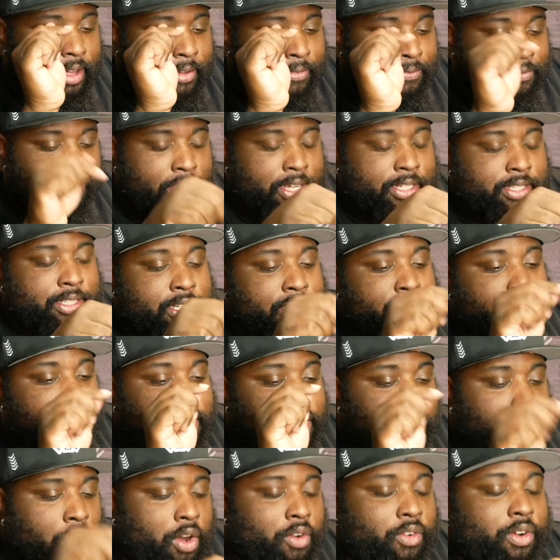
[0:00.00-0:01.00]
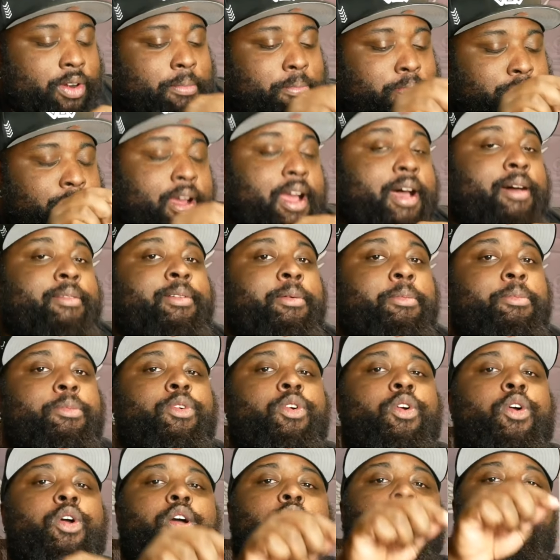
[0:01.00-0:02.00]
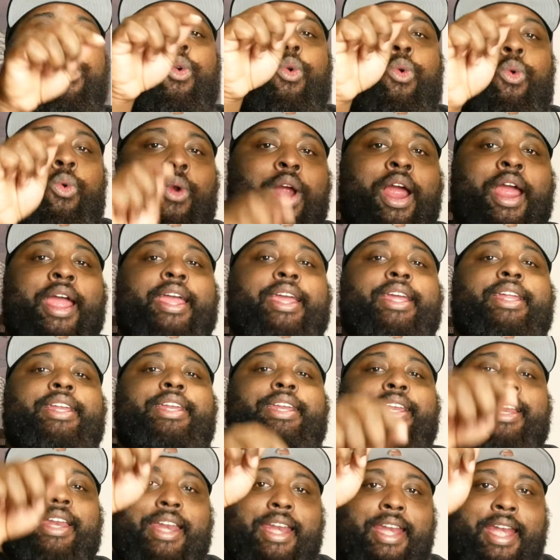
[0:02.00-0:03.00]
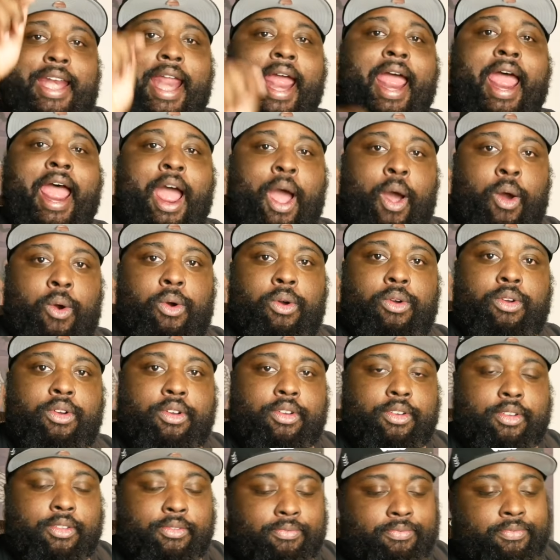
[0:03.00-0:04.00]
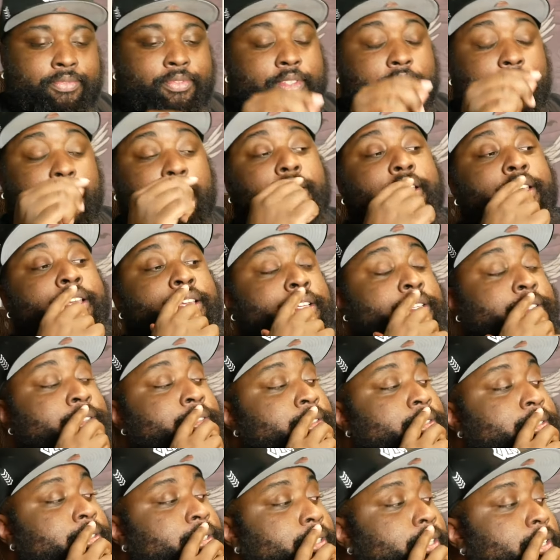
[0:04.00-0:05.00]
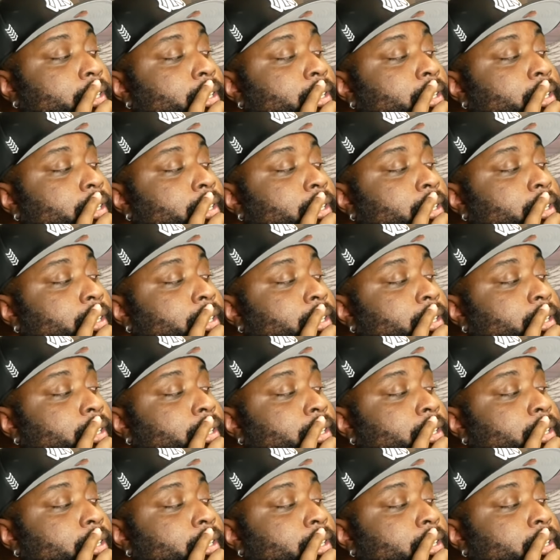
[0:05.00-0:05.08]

fixing the current problem right now. He is